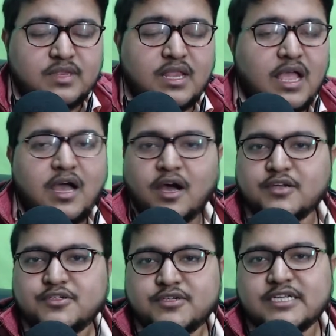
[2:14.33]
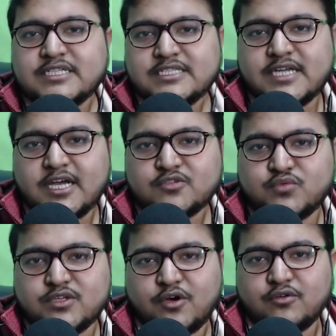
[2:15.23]
You can start
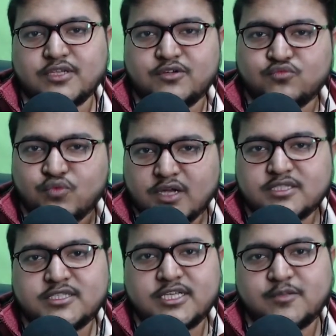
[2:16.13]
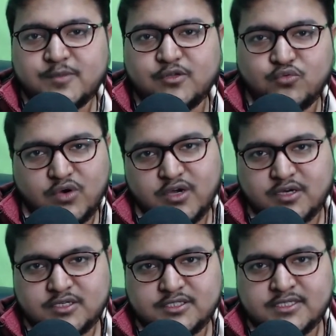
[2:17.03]
with only one syllable
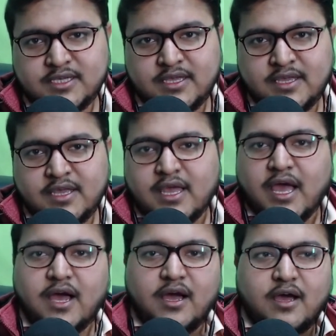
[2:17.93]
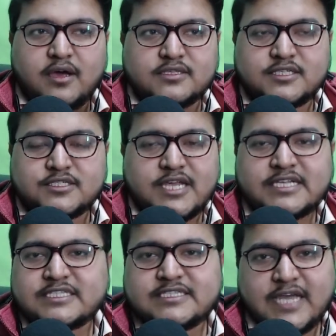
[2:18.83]
words, such
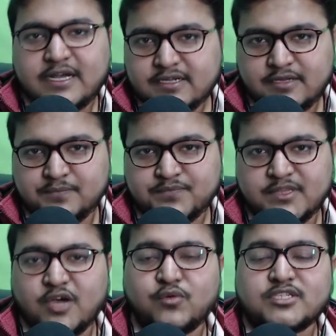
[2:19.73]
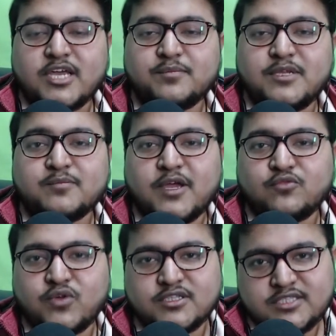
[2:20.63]
as duck. Now, what I mean by
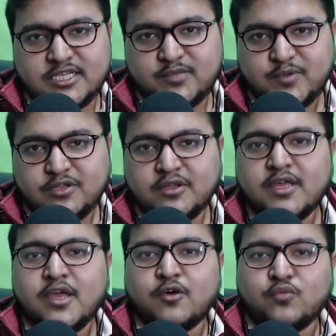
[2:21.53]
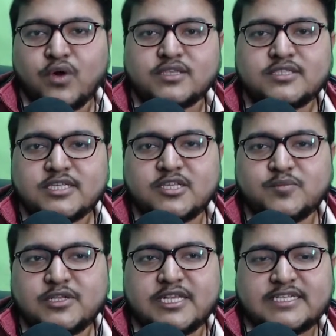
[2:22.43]
one syllable,
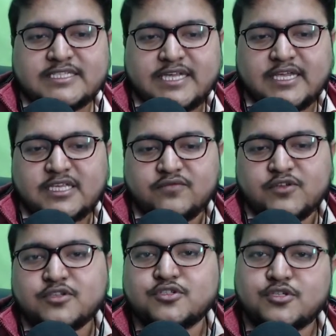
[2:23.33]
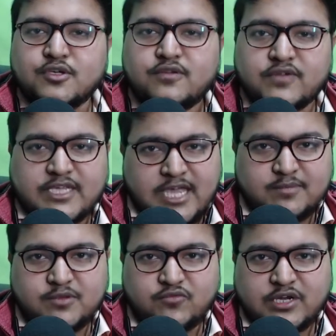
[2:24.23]
let's say I give you 2
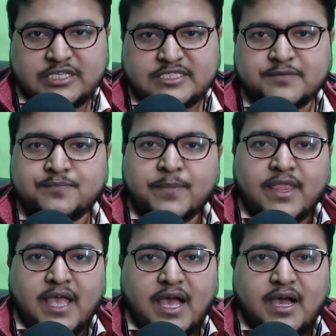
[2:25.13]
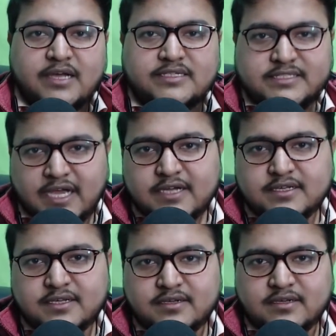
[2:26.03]
vocabularies,
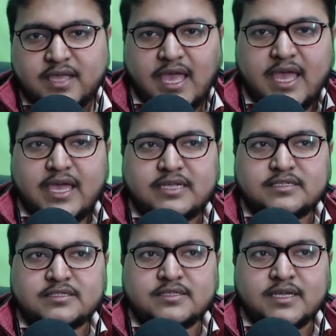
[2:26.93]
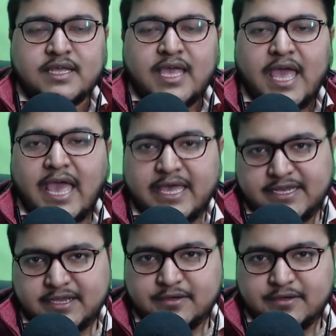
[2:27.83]
duck and Anna.